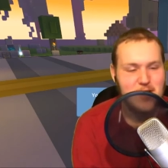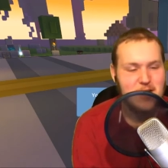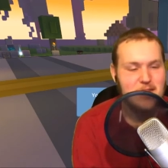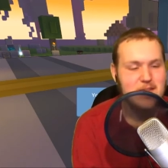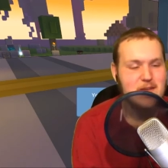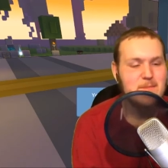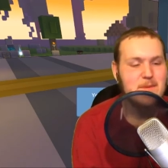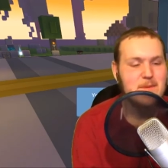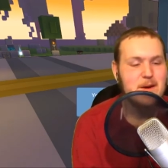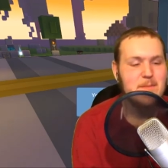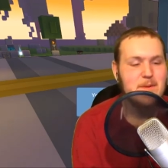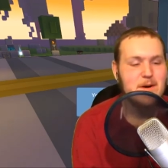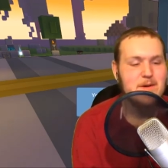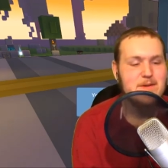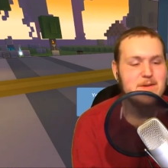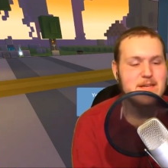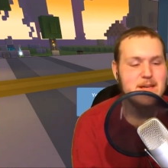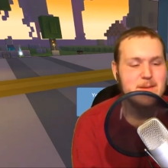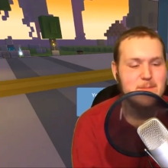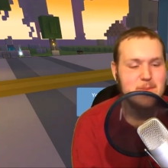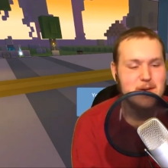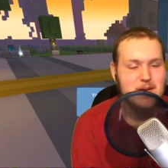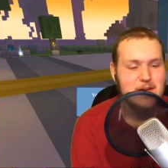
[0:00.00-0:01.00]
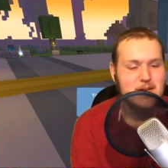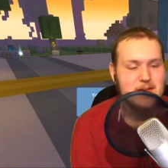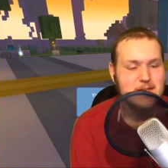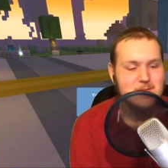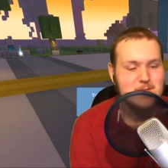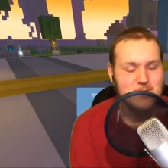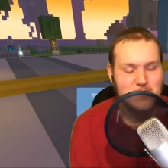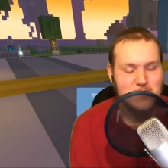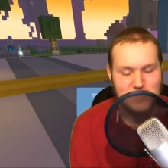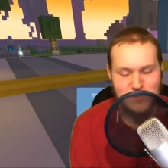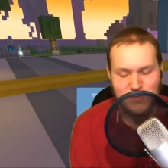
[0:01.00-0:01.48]
I think by about ten
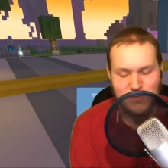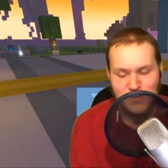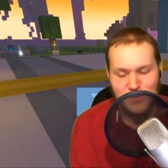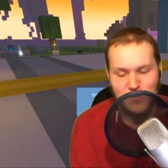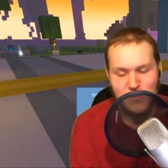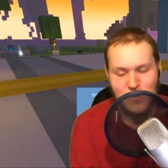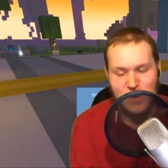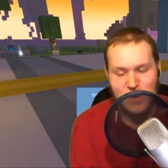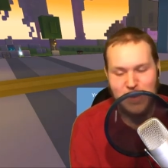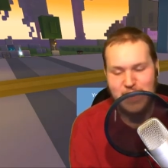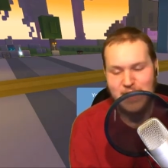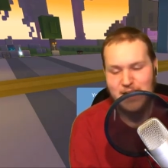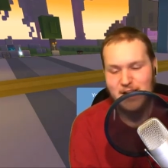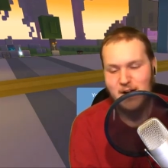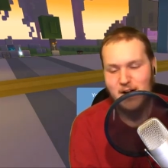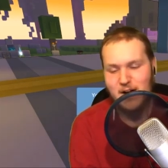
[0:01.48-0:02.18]
minutes, we're we're way